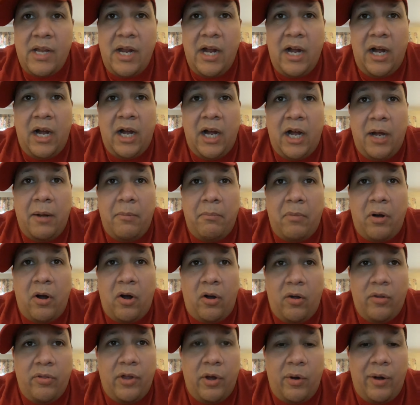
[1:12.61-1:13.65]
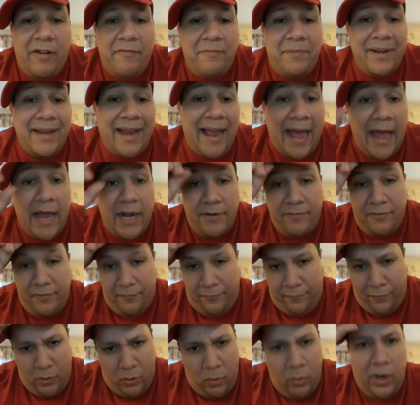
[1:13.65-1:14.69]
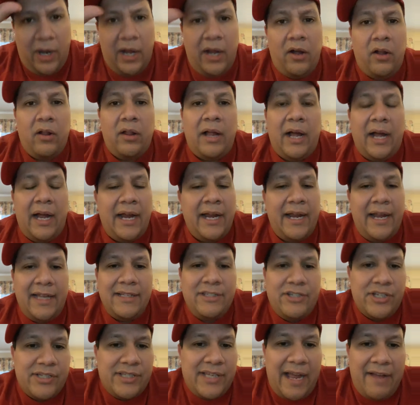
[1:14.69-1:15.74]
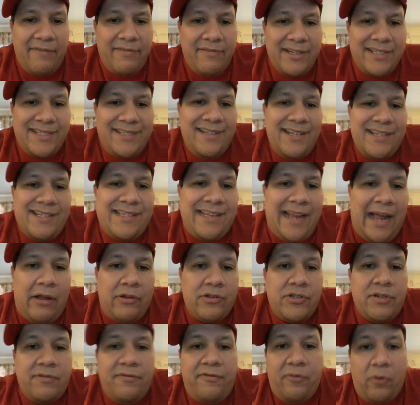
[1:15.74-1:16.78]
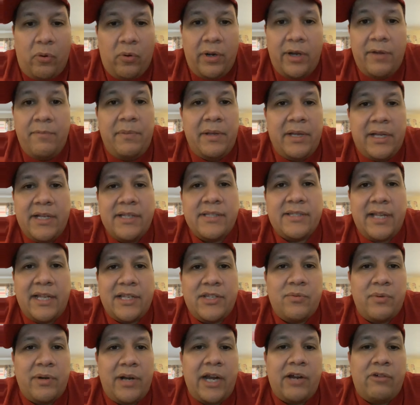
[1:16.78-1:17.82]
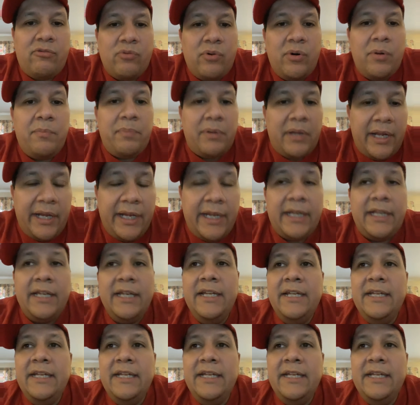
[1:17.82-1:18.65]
Um, although I've been out of it for a while, I, I, just have this nostalgia for it because that's what I grew up playing.